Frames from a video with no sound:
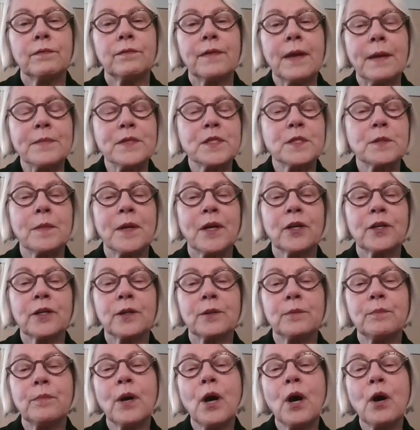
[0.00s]
famous
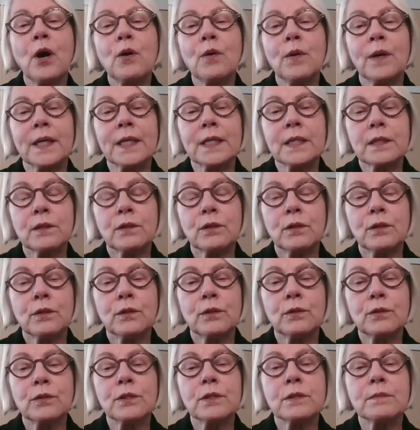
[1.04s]
American poet
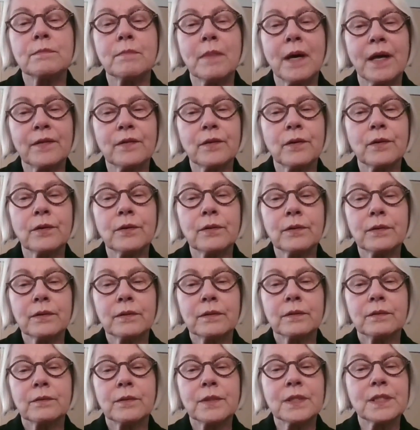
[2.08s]
whose mother
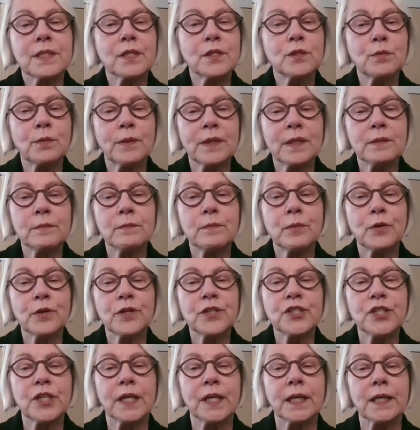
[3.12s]
was a
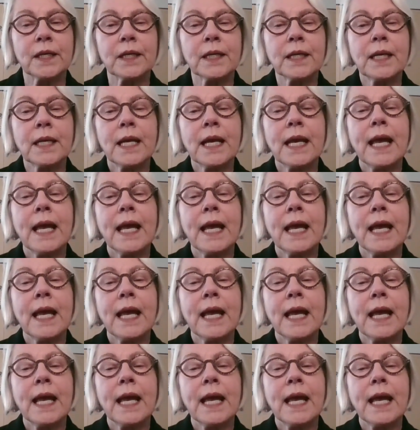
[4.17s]
Swedenborgian.